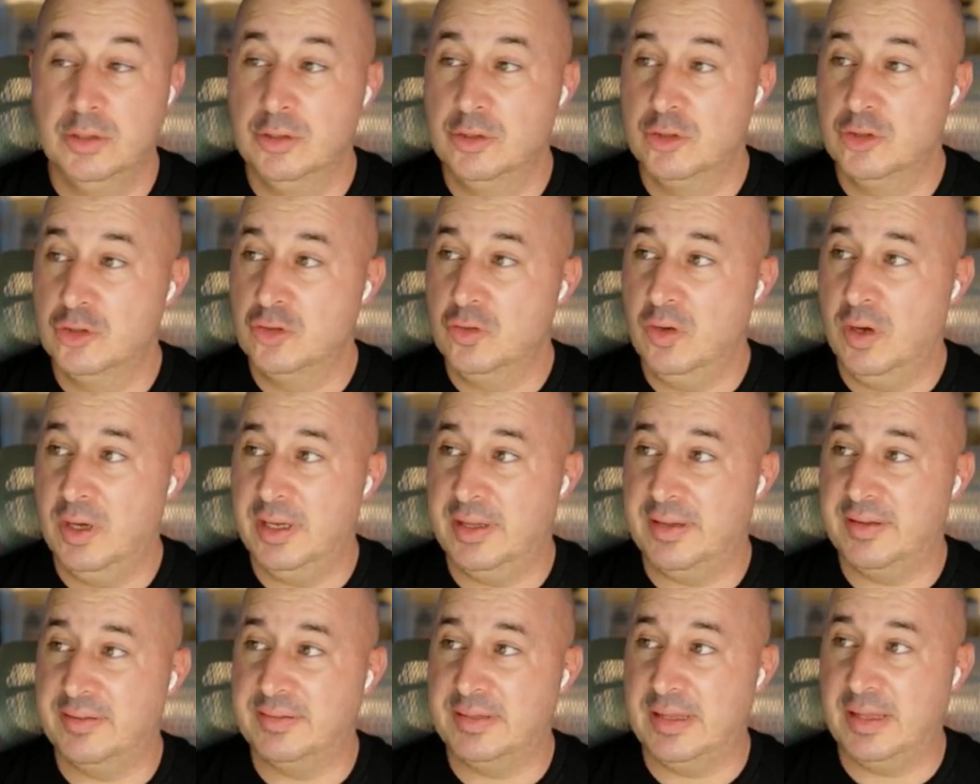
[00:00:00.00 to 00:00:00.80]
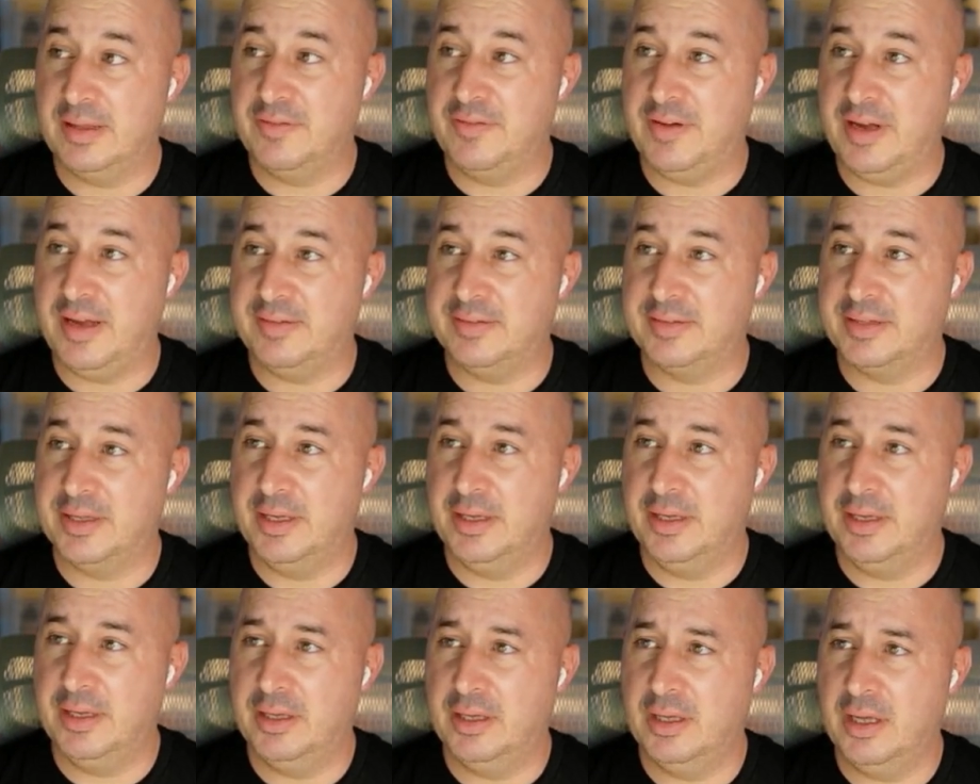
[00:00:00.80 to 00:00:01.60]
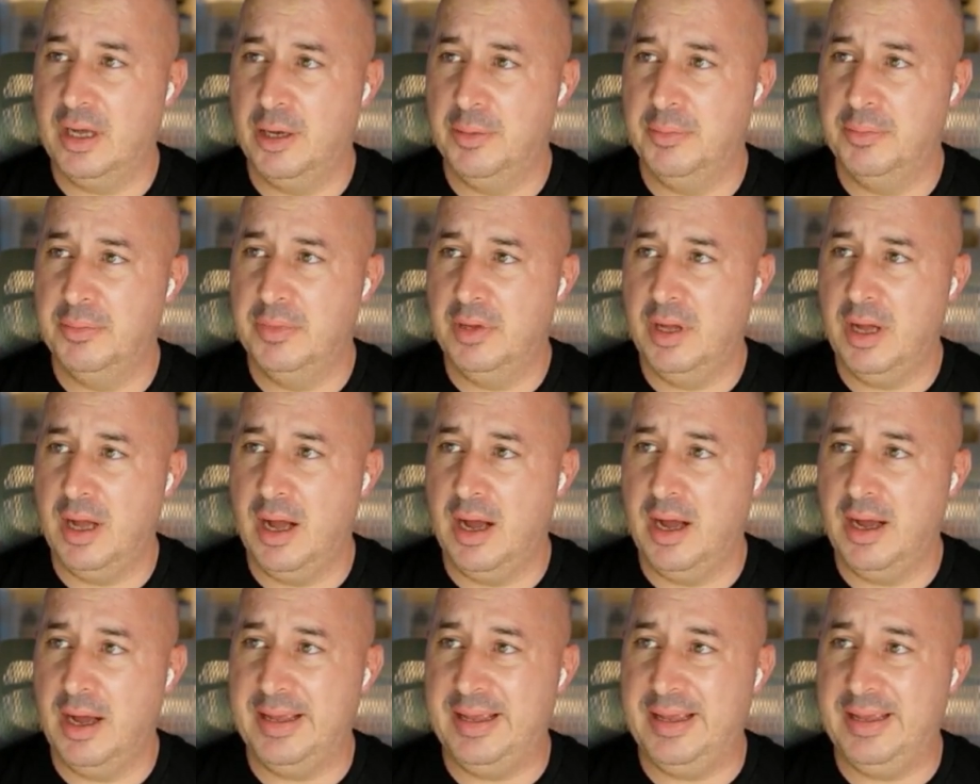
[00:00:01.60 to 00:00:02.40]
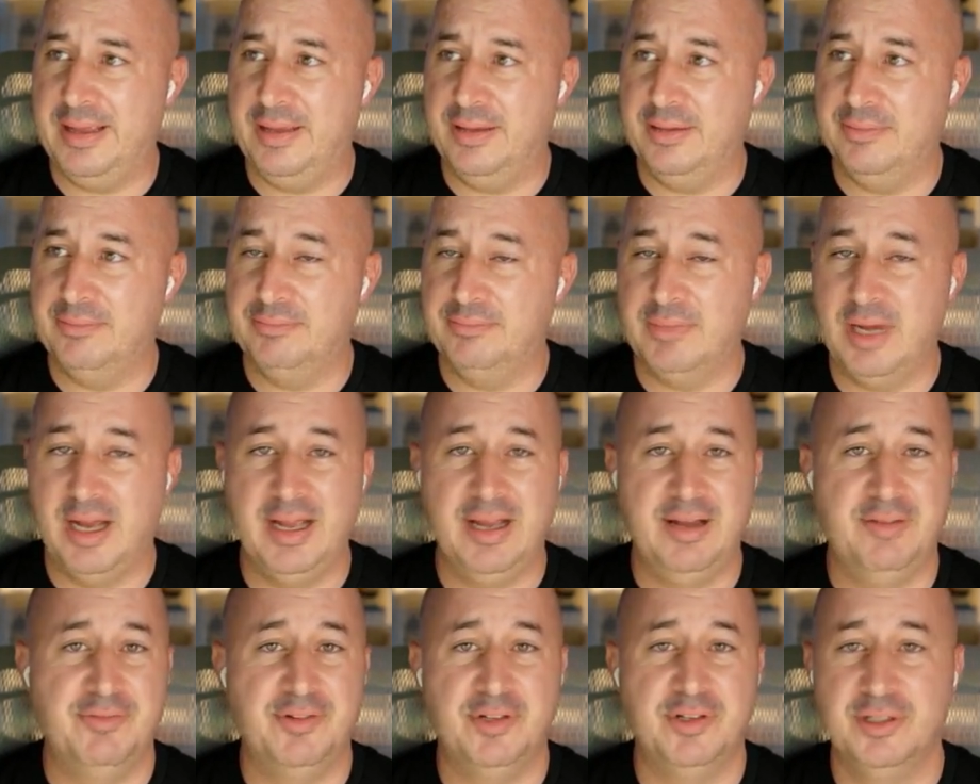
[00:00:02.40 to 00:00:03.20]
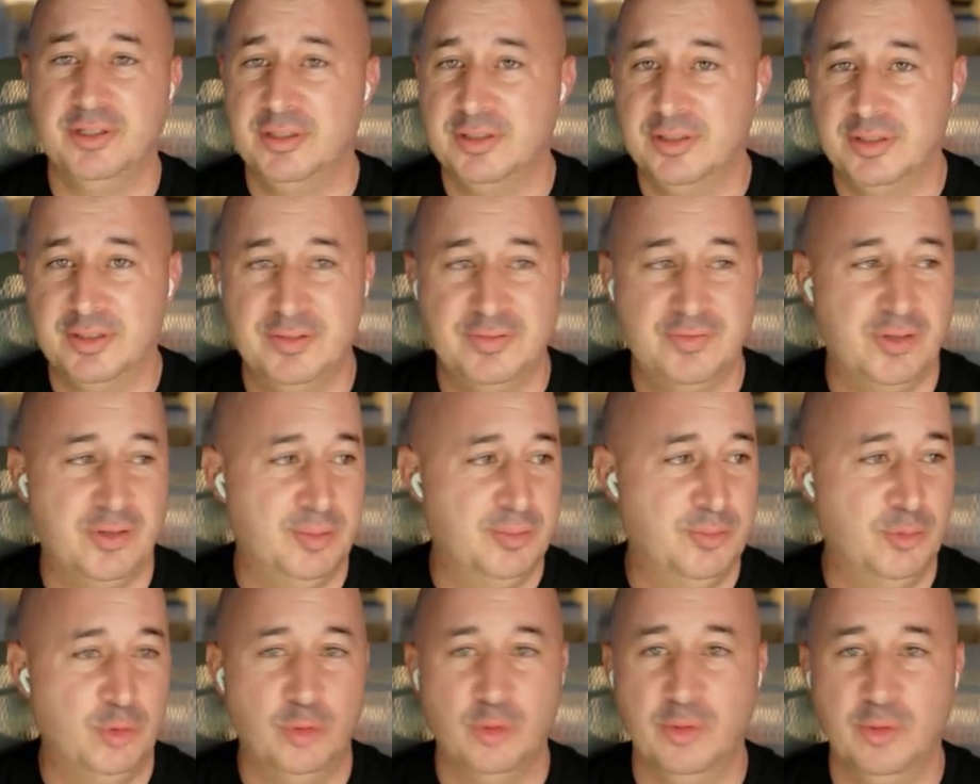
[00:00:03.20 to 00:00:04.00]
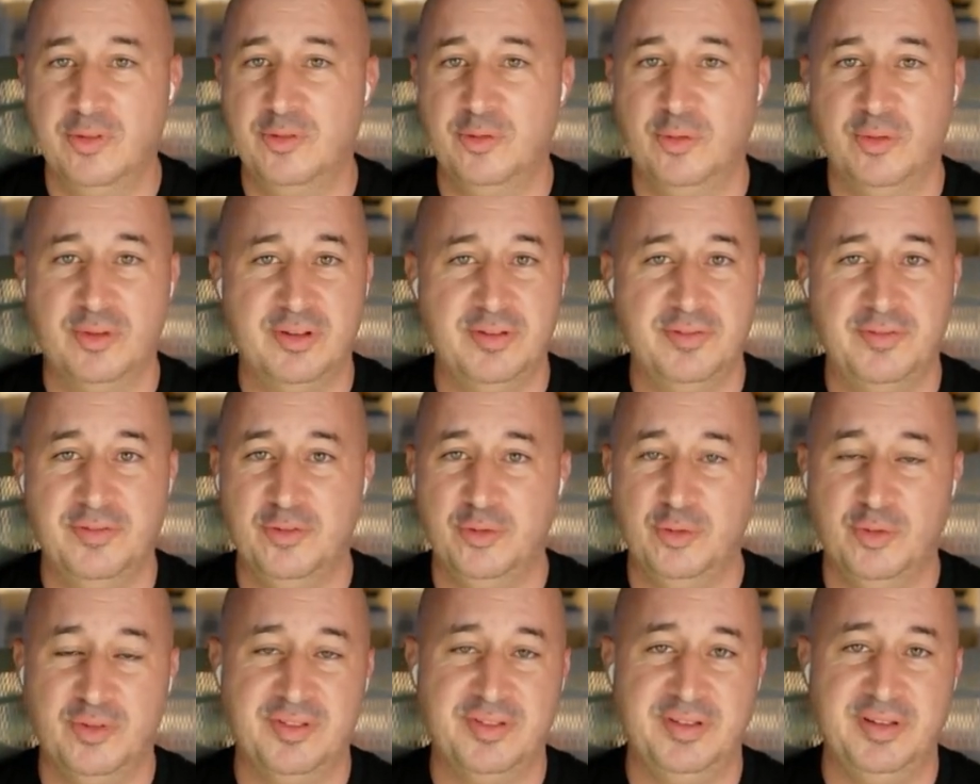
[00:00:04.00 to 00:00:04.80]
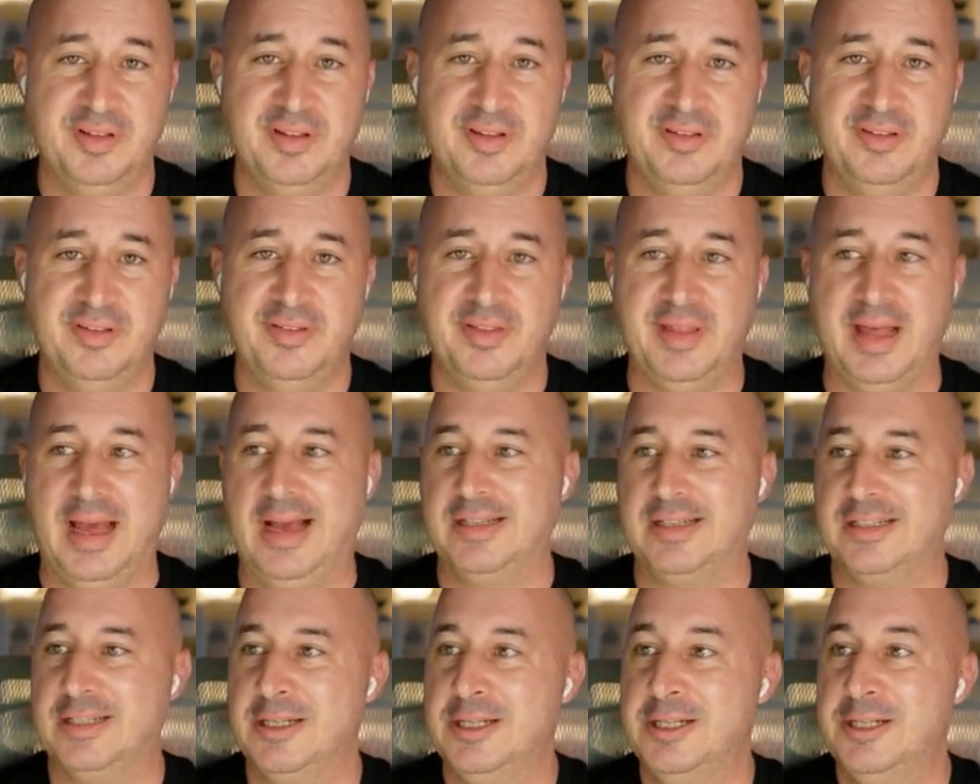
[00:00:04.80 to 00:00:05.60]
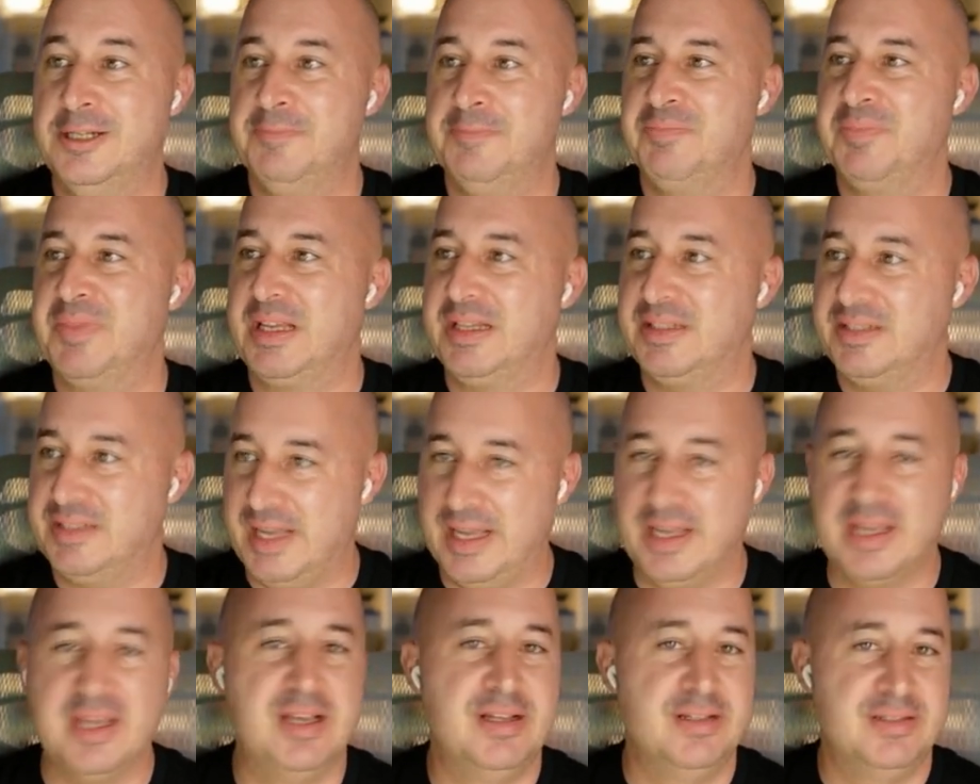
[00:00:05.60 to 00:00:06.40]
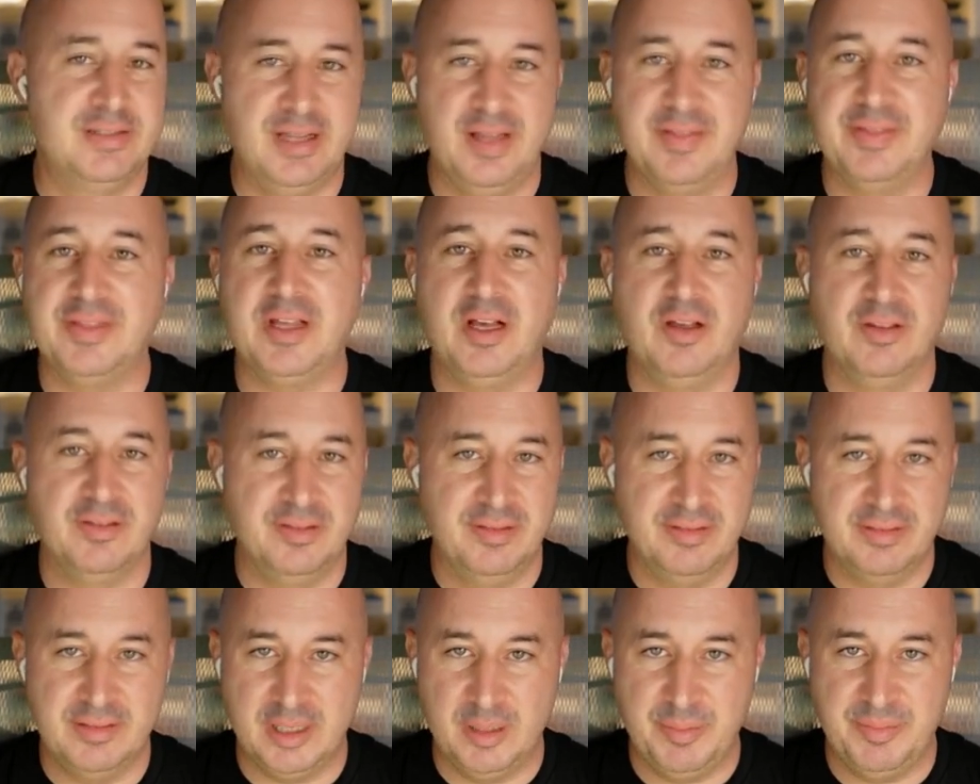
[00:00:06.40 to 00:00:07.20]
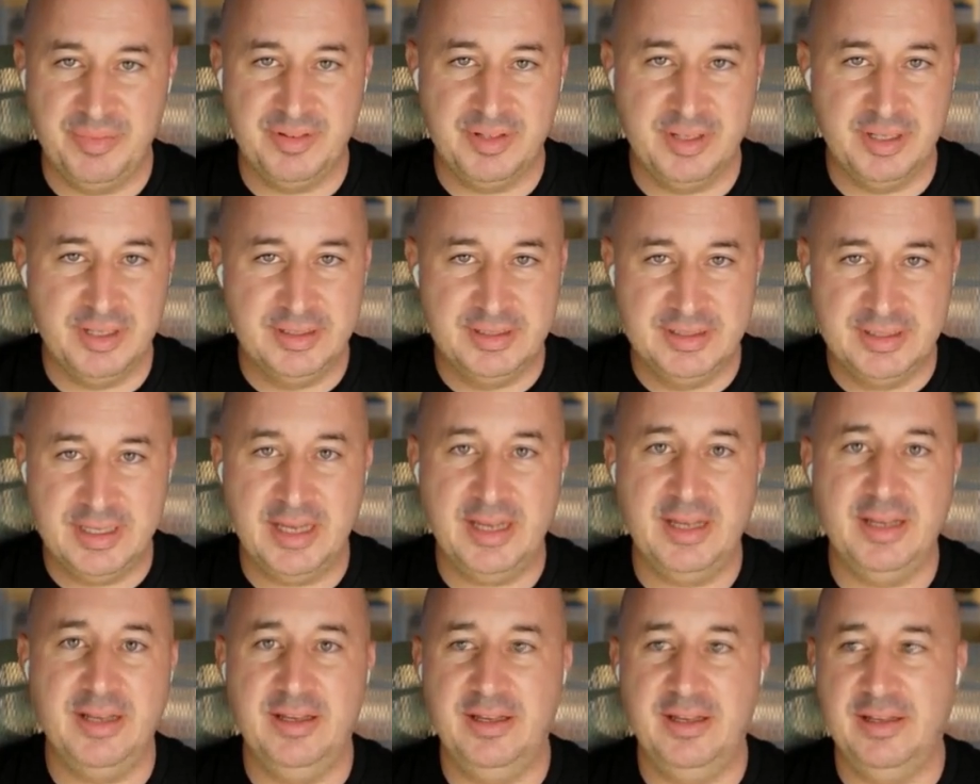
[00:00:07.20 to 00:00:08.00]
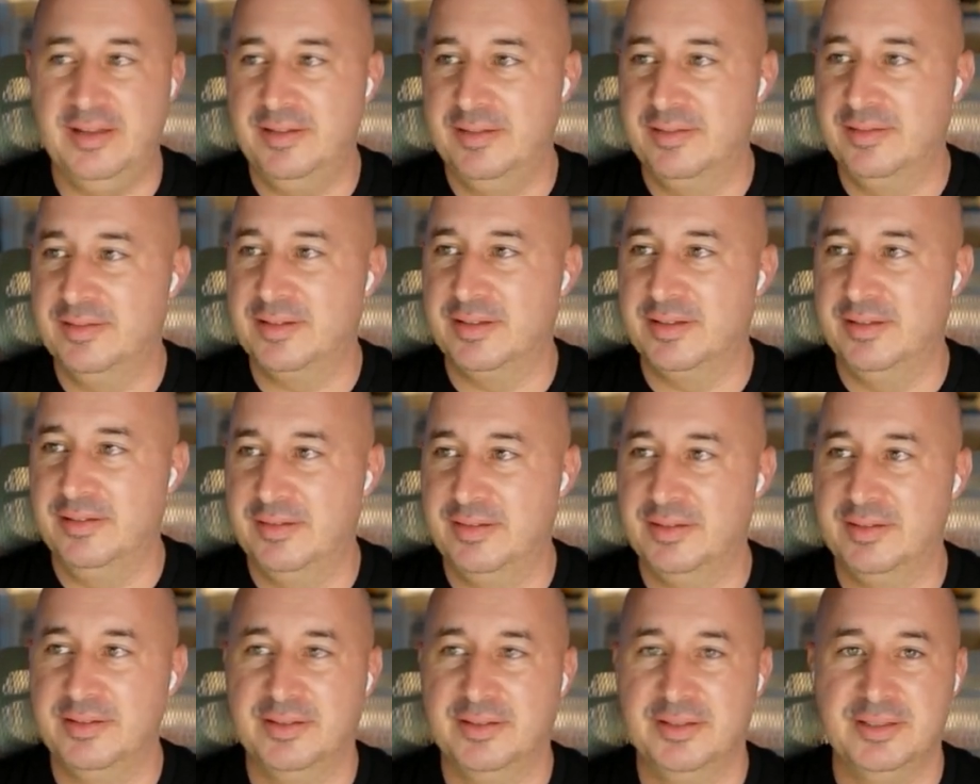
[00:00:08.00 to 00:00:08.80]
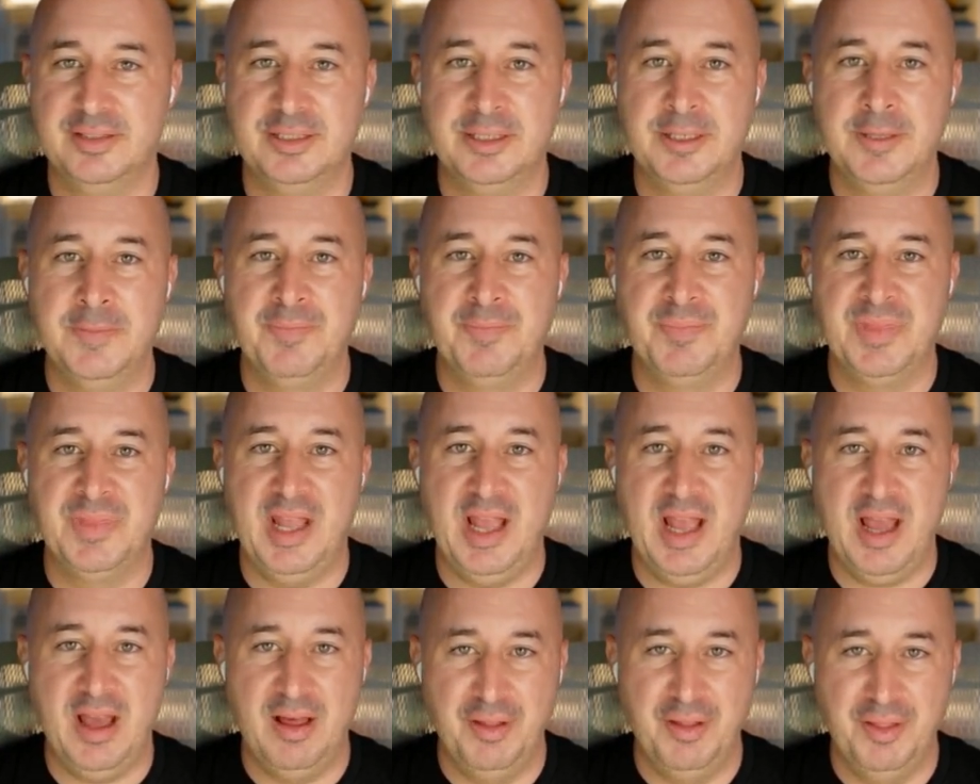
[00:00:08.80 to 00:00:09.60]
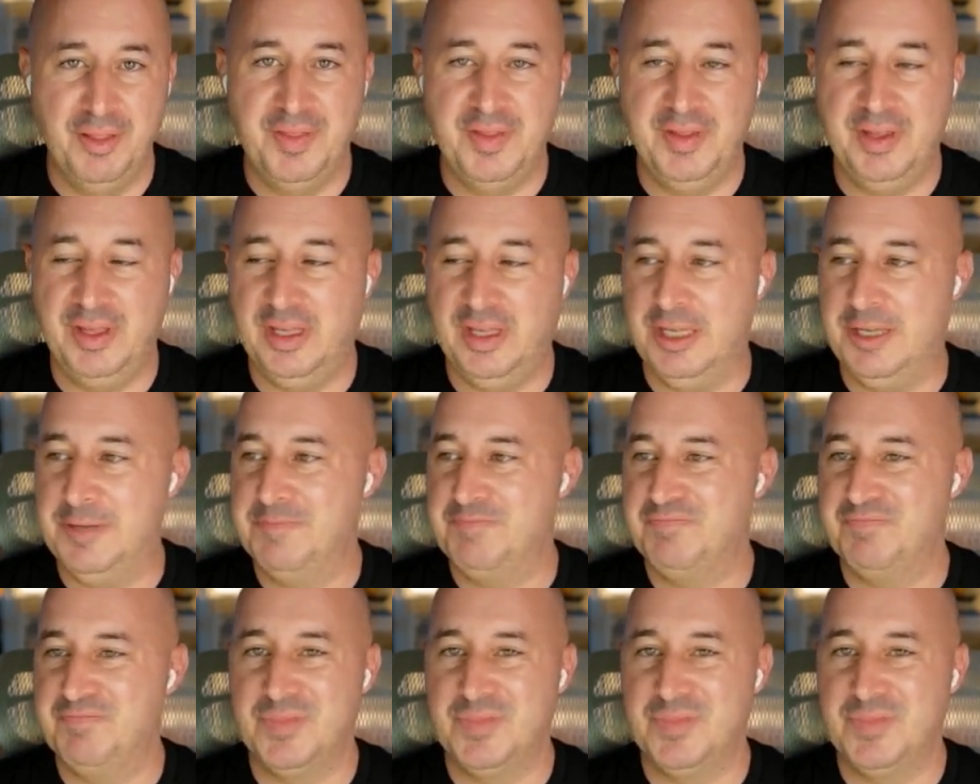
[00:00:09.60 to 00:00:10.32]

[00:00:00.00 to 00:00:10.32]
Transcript: Sure, Alex, thanks for asking. I have heard from all sorts of sources that taking 10,000 steps a day is considered healthy.